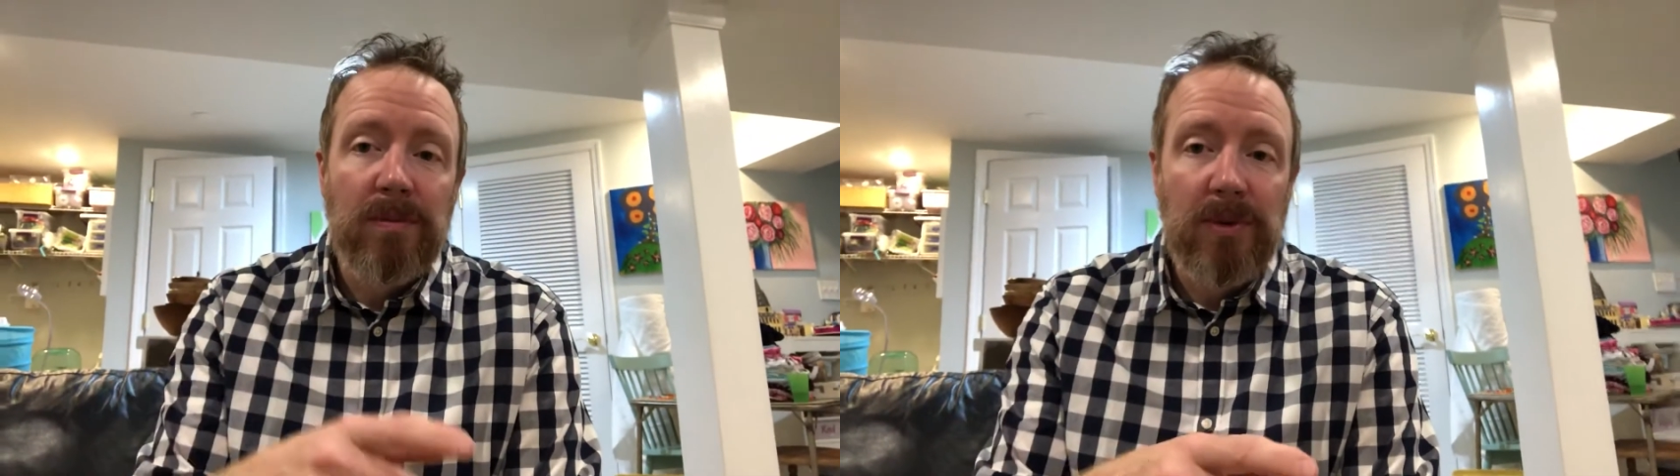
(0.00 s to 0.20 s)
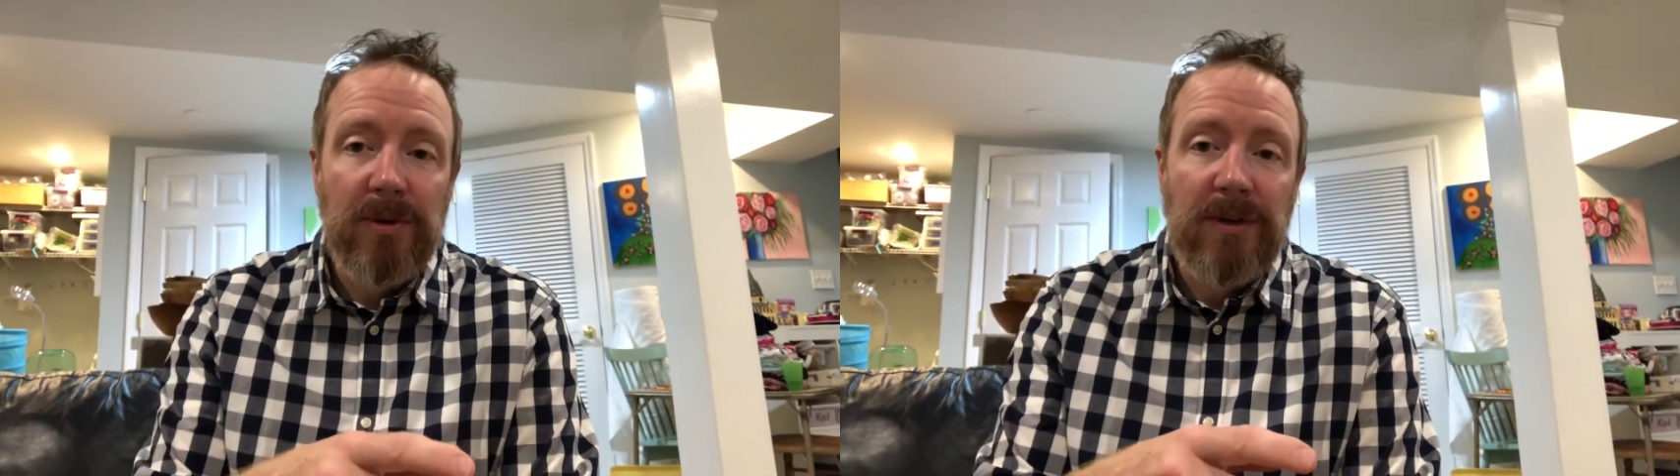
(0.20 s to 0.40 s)

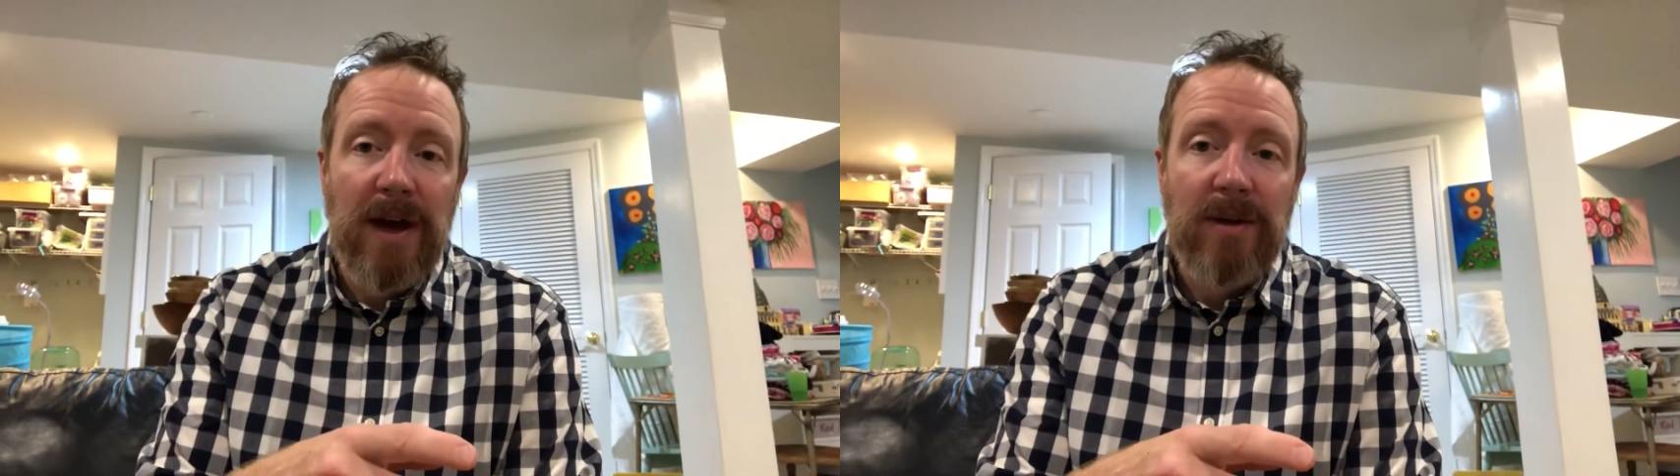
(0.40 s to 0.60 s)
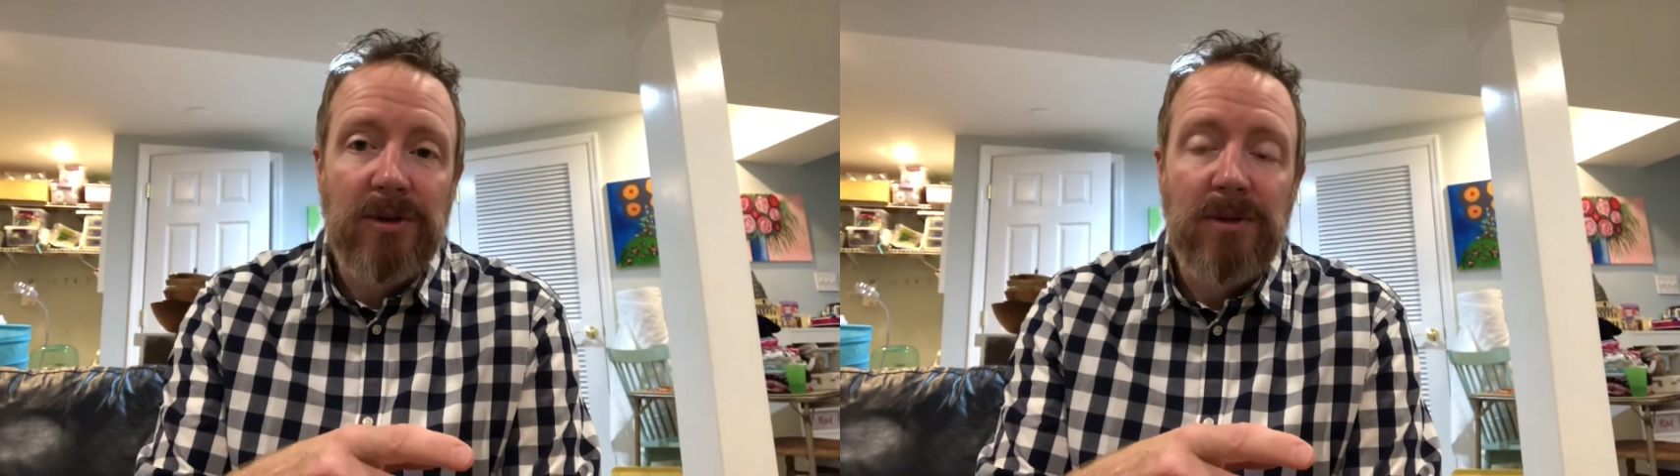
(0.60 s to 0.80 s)
per
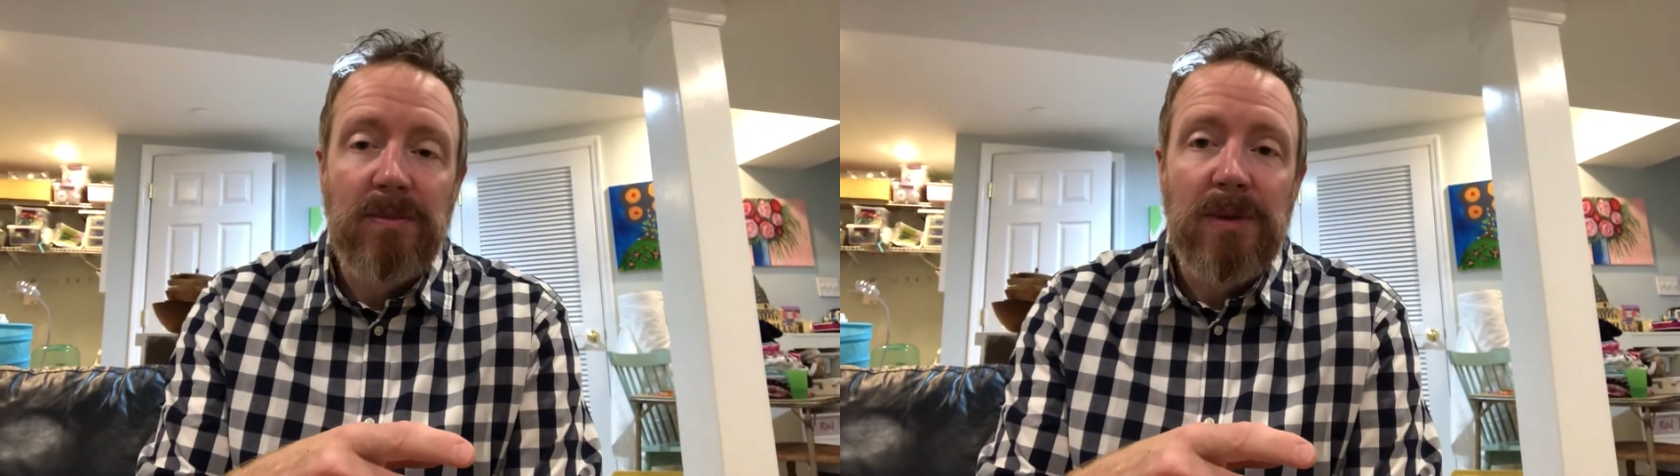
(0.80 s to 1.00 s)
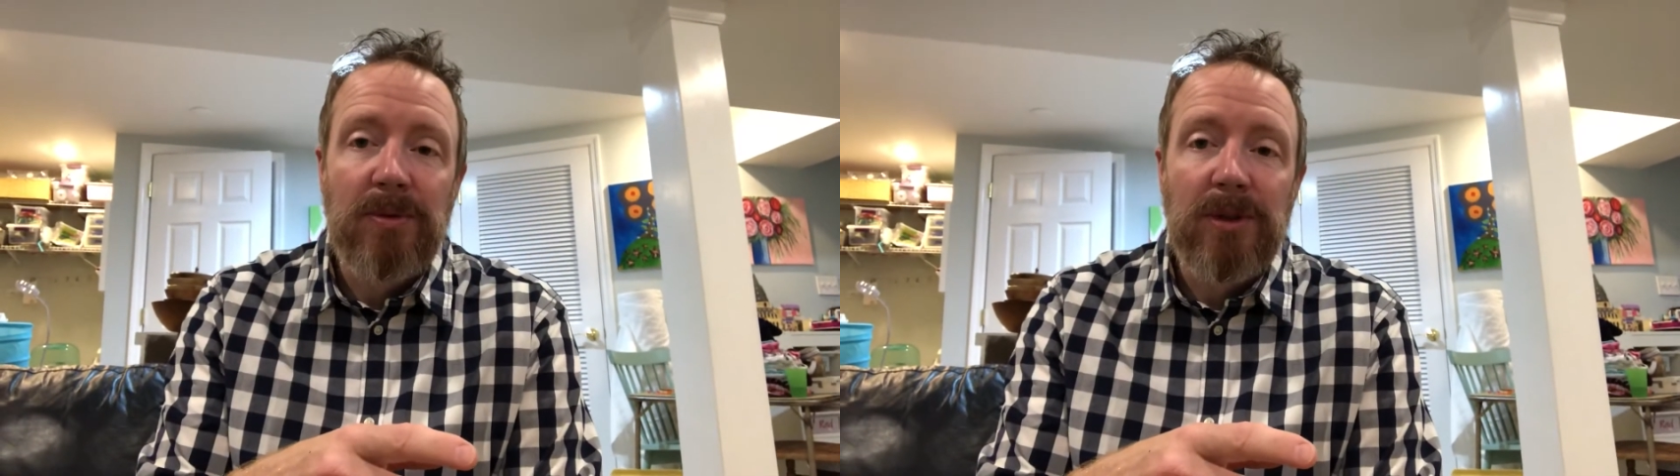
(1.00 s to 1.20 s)
thousand
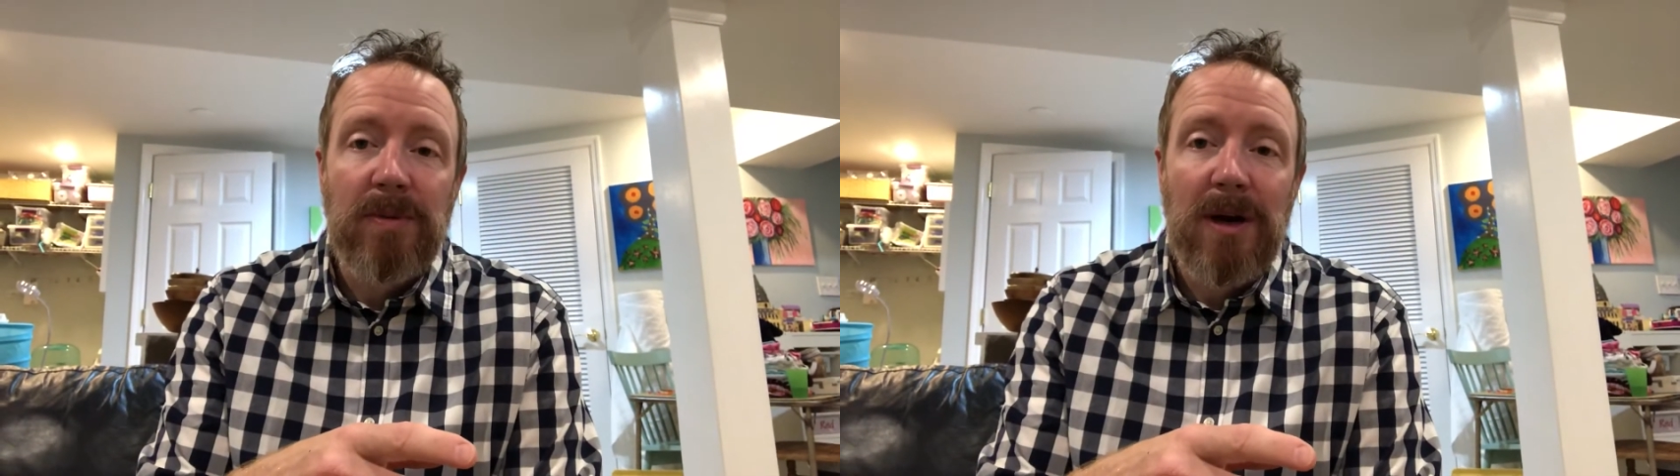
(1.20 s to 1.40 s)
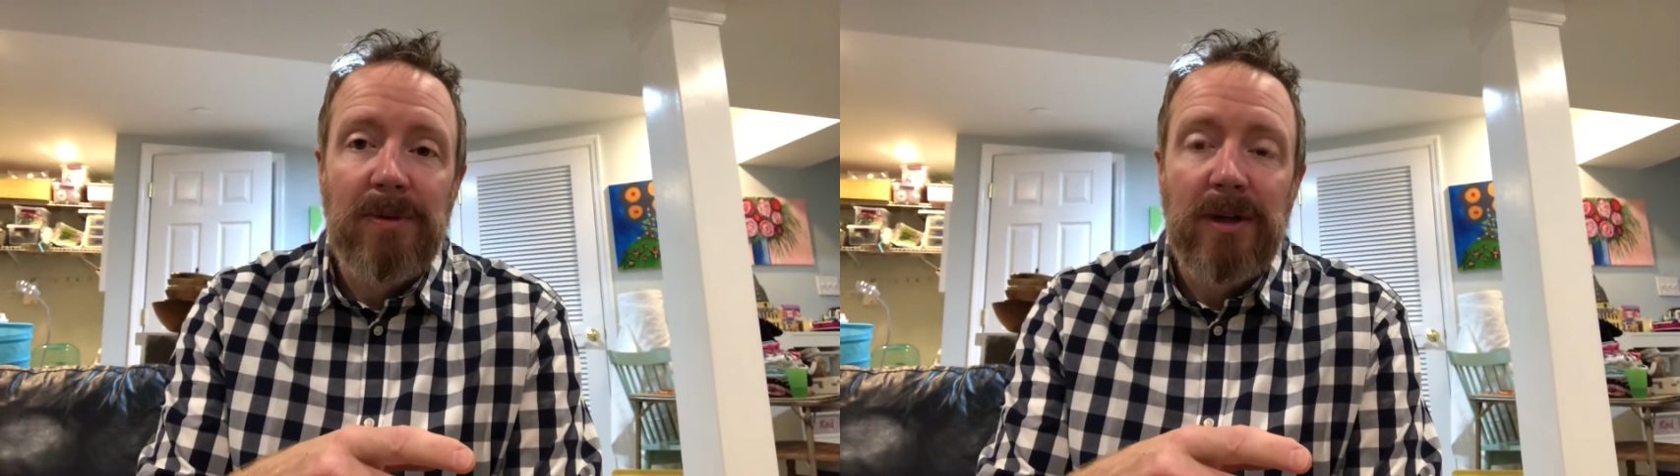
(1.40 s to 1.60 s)
people in the
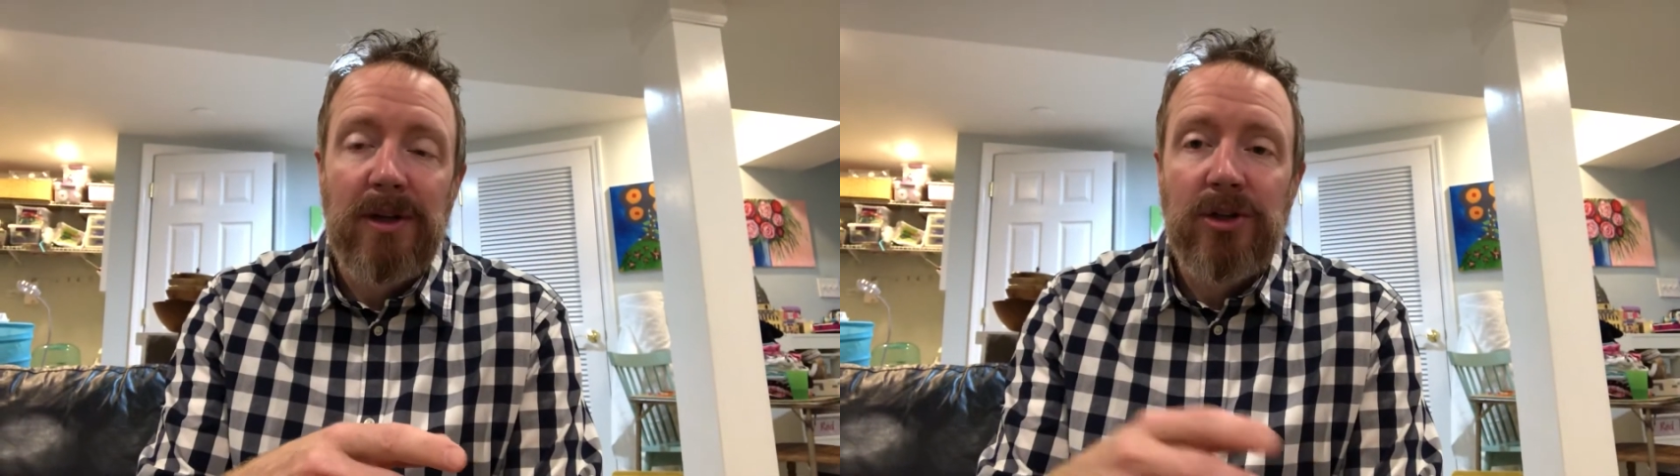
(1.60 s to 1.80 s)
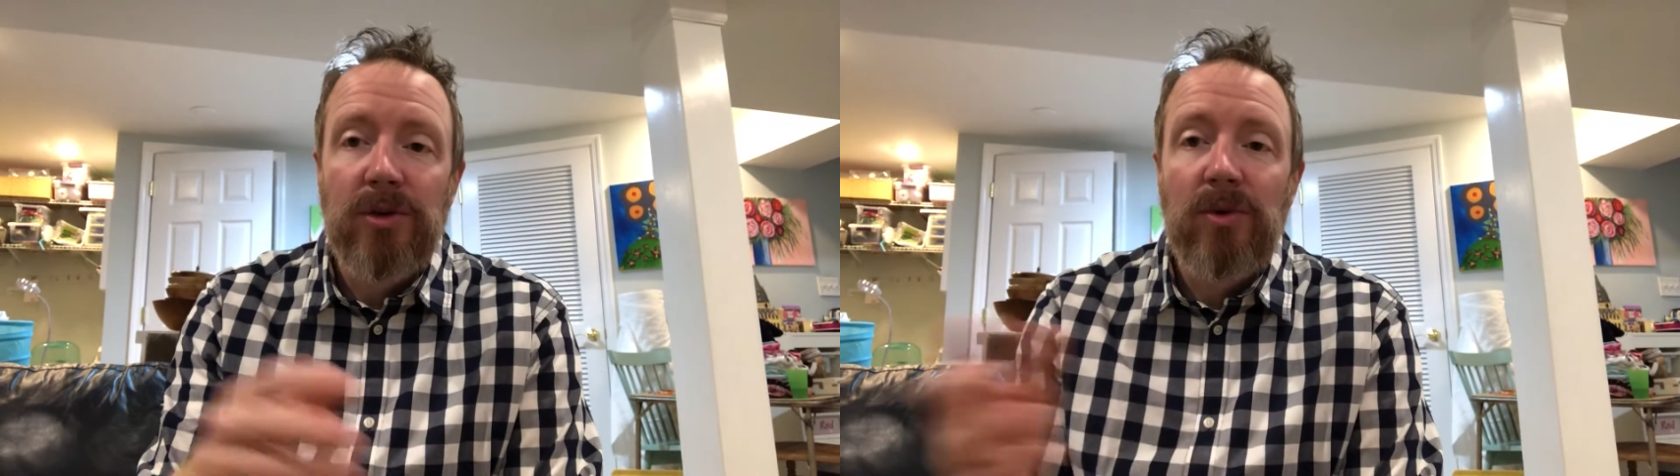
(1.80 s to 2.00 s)
population,